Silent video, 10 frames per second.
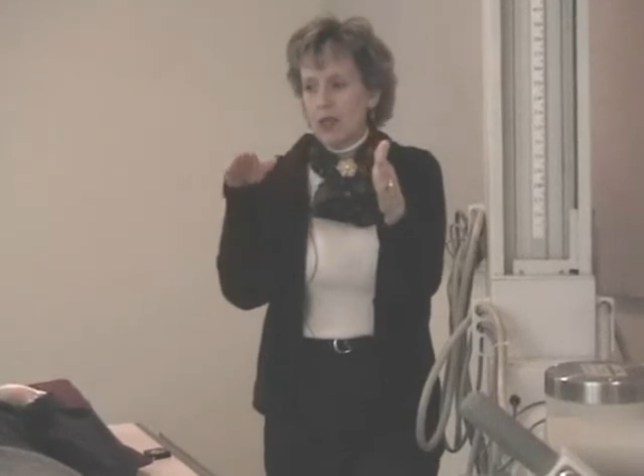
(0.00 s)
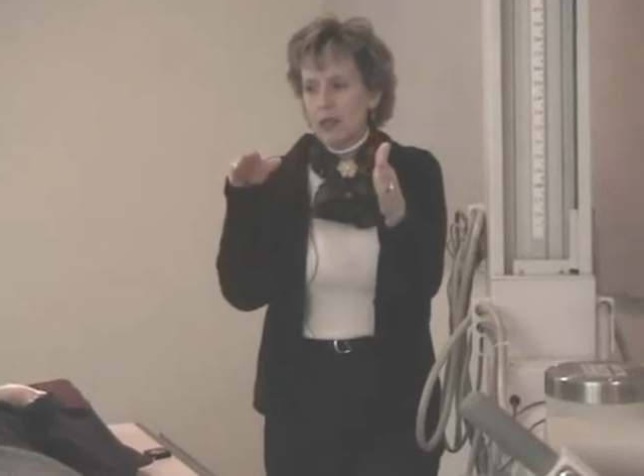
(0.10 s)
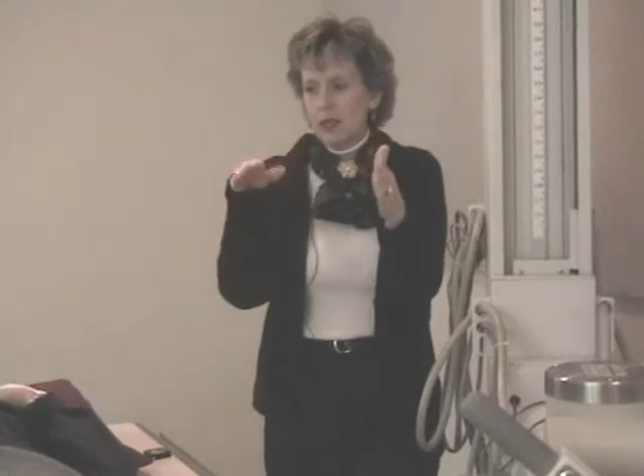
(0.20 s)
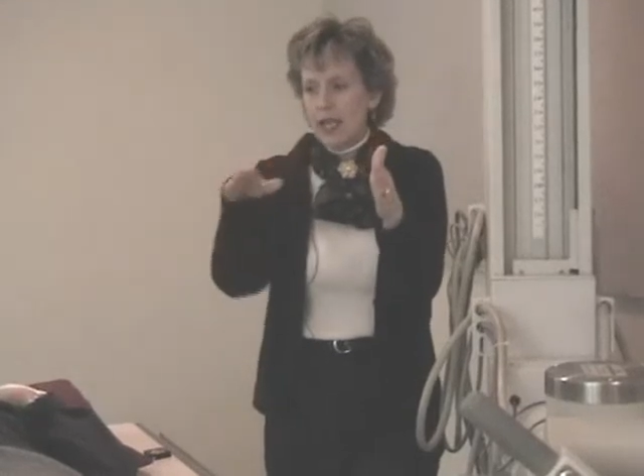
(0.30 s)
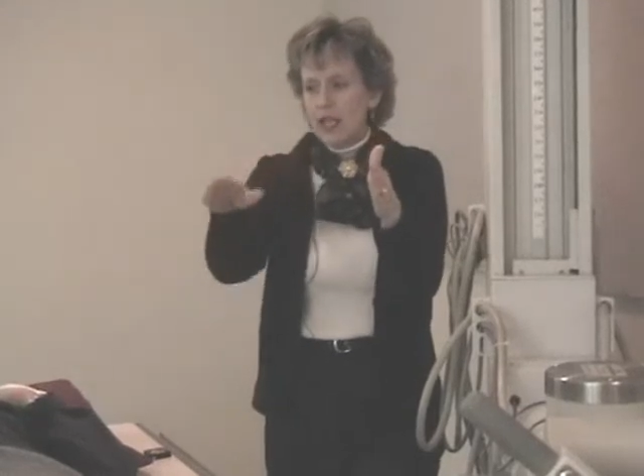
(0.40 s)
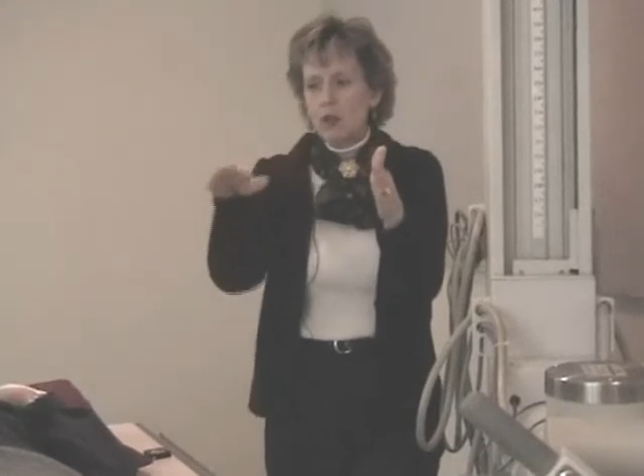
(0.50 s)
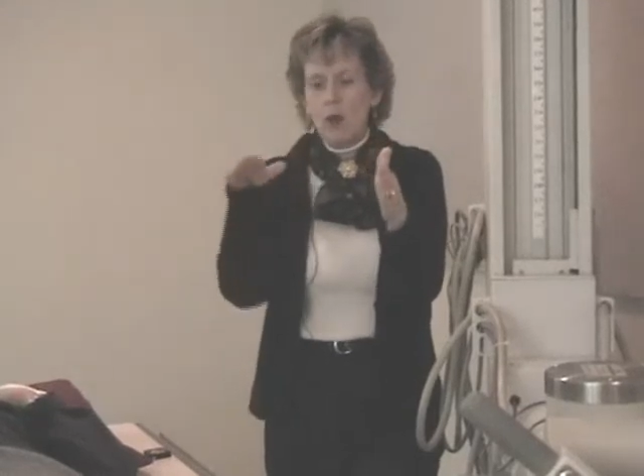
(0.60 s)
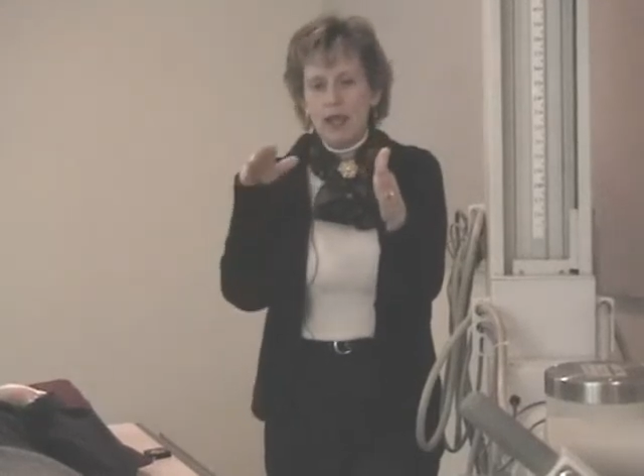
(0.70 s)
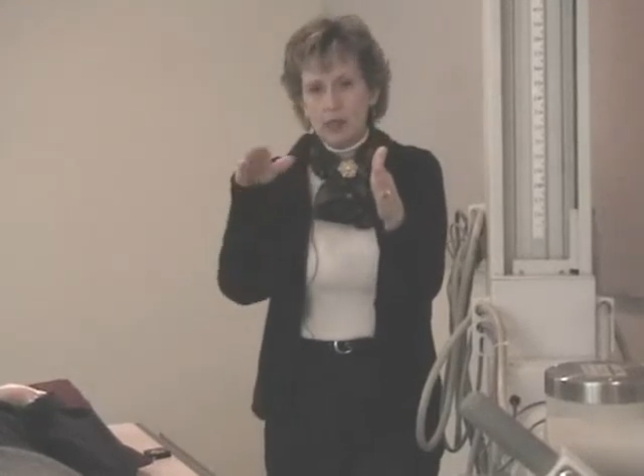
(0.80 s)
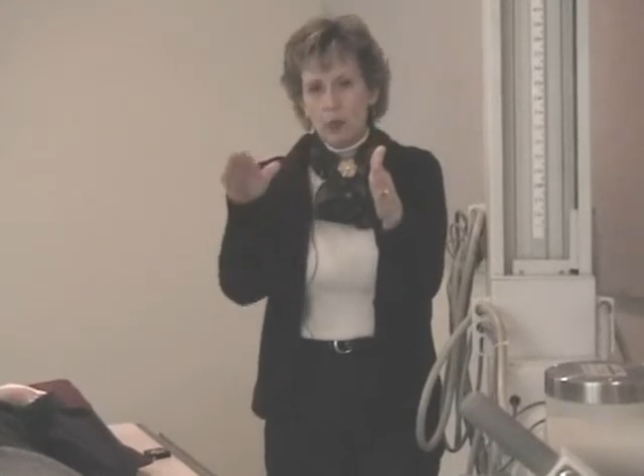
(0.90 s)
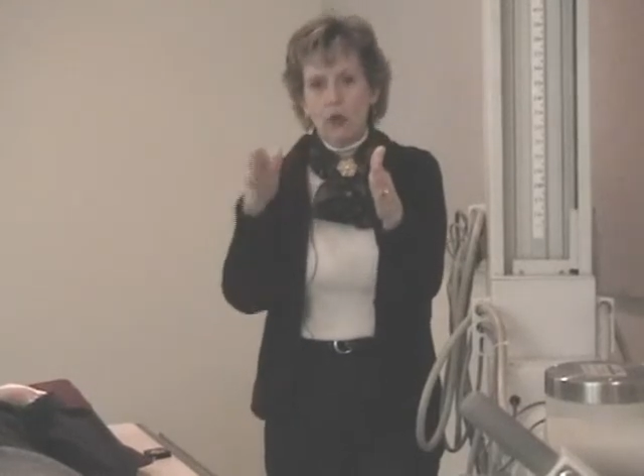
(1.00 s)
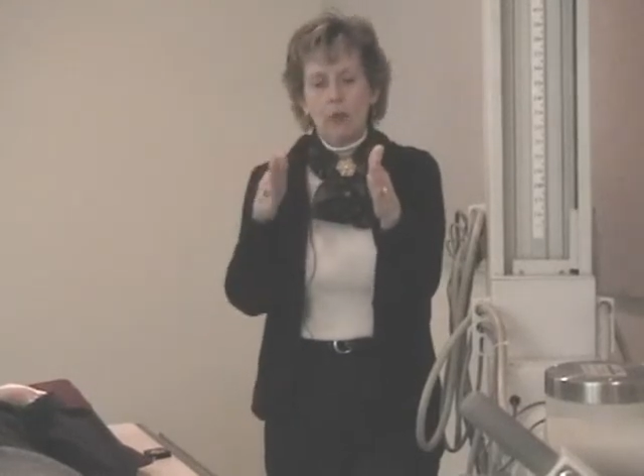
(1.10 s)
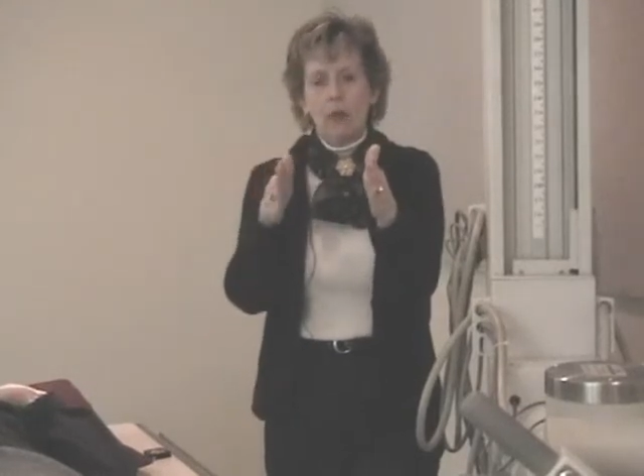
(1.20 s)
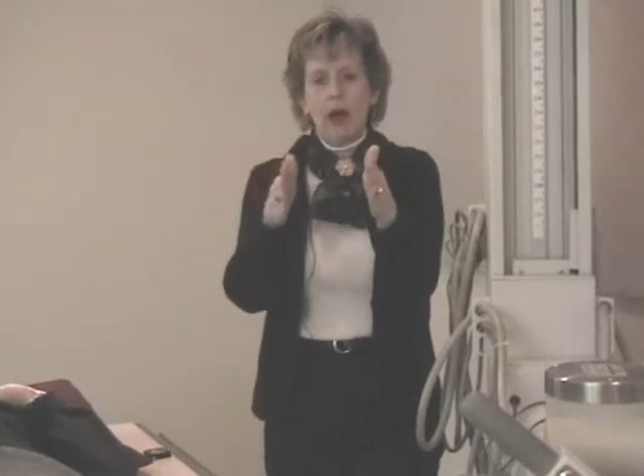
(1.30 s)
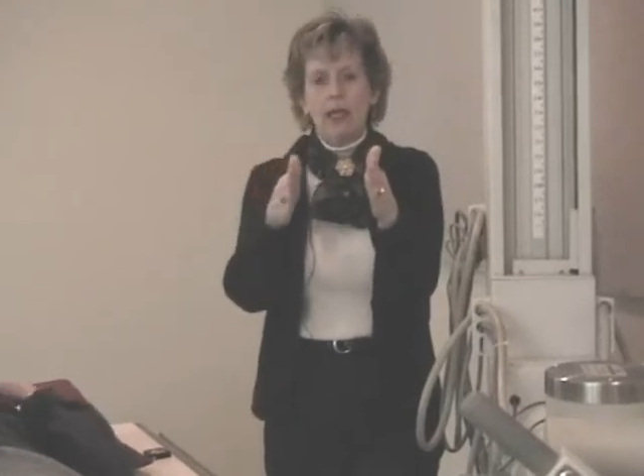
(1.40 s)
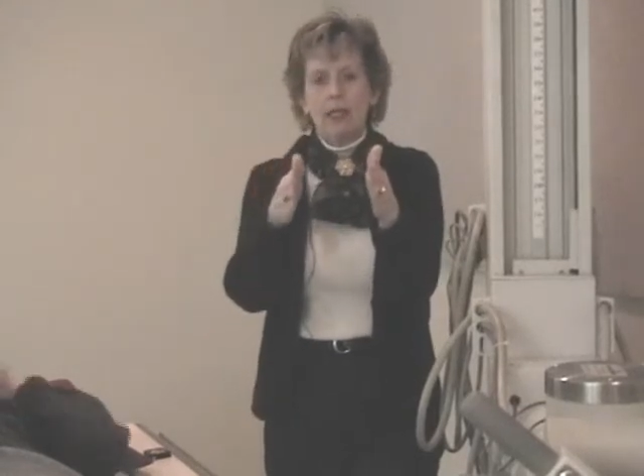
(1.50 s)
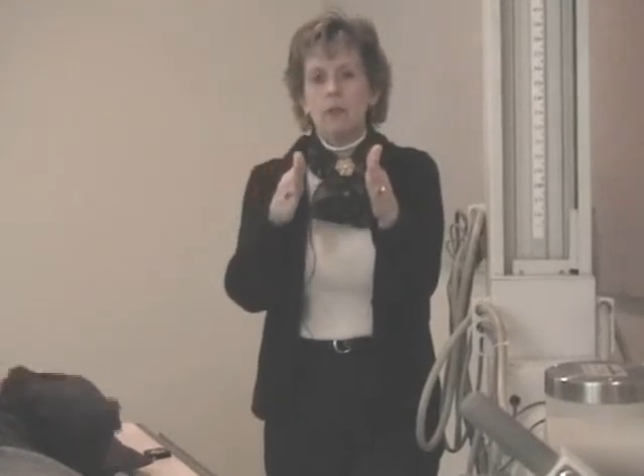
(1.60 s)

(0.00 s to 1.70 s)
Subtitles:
lengthwise with the body,